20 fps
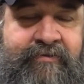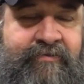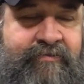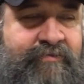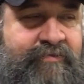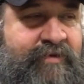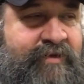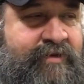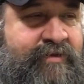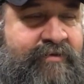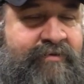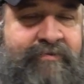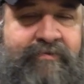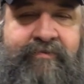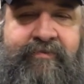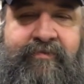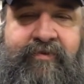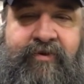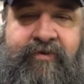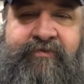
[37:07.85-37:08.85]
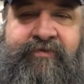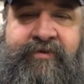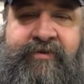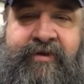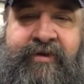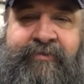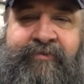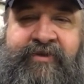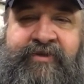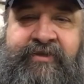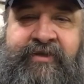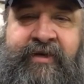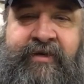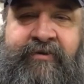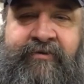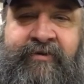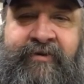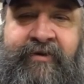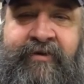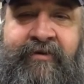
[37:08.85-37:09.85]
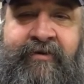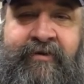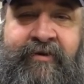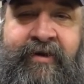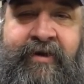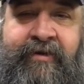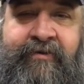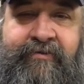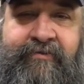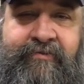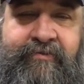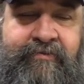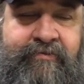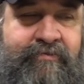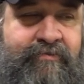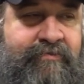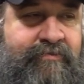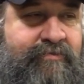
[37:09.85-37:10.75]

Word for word: And, yeah, hope you like my channel here on out. And,